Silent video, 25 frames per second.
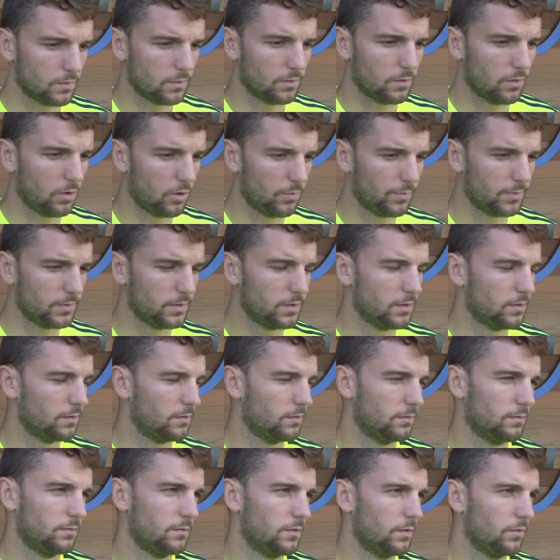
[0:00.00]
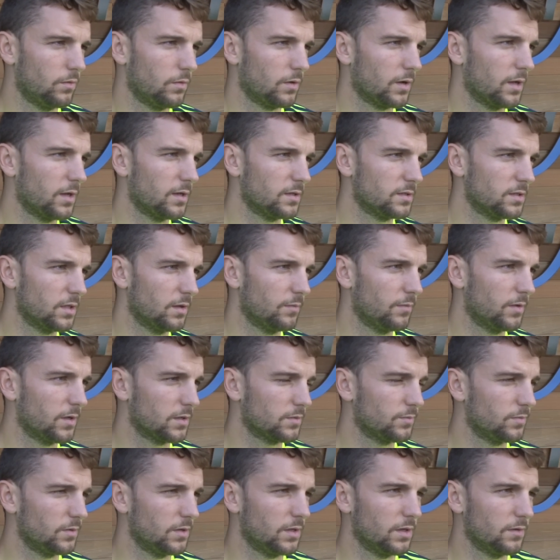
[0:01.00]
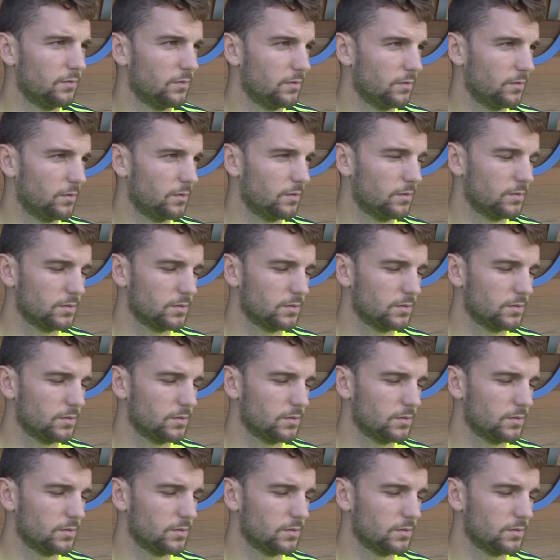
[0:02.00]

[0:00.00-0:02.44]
hoping that I won't get any setbacks. But you never know.